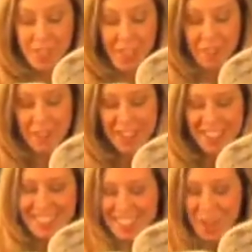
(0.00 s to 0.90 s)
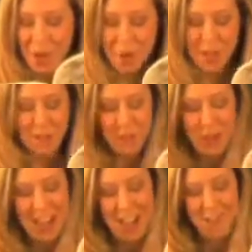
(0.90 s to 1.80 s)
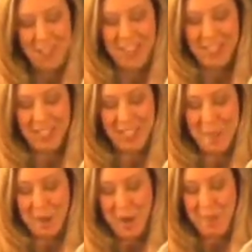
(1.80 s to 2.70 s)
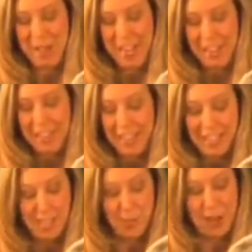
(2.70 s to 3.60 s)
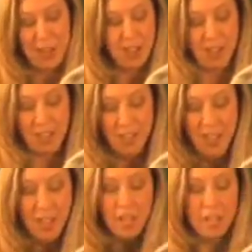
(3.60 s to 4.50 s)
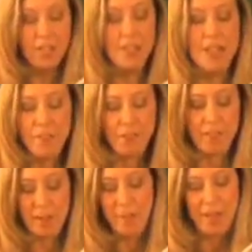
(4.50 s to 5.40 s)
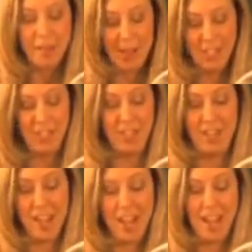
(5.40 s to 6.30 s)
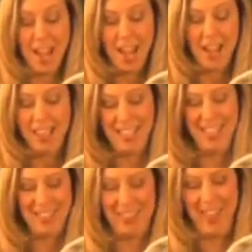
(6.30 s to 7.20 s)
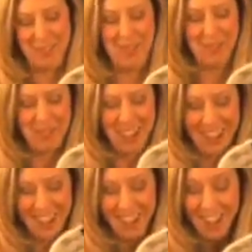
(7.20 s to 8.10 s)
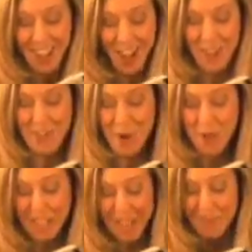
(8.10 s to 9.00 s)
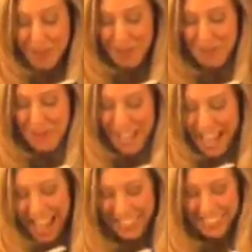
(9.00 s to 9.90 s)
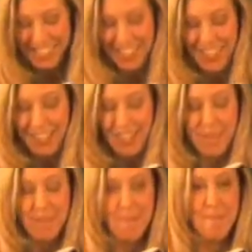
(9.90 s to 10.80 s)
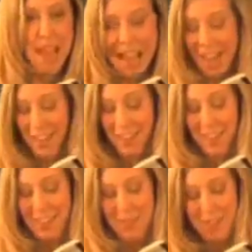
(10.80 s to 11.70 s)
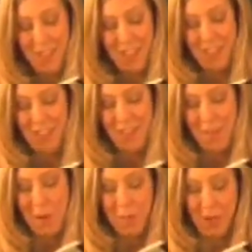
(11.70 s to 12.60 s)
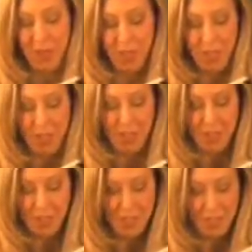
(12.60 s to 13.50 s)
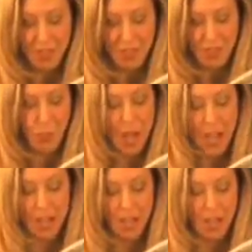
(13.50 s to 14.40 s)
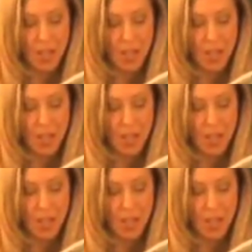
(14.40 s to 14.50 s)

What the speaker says: I fell onto the hallway floor after entering the apartment and laid spread eagle. "You'll never imagine the night I had," I said, grasping for air. "Are you okay?" my roommate asked. "Man," was all I could come up with. "What?"